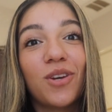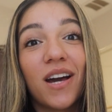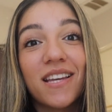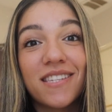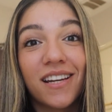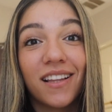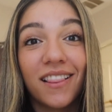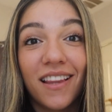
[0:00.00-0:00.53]
you
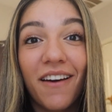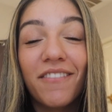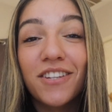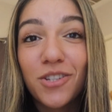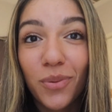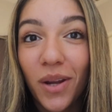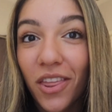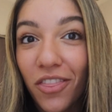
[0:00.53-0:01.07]
guys at
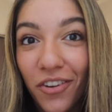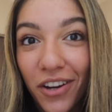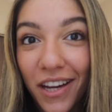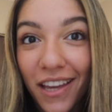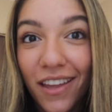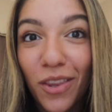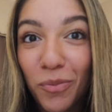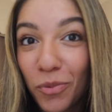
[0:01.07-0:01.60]

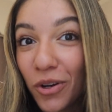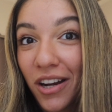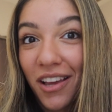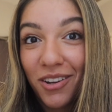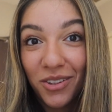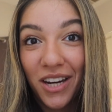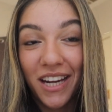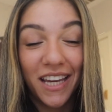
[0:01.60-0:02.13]
11:23 in the
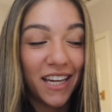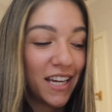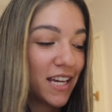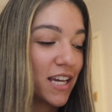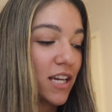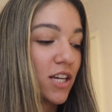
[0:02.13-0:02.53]
morning, right?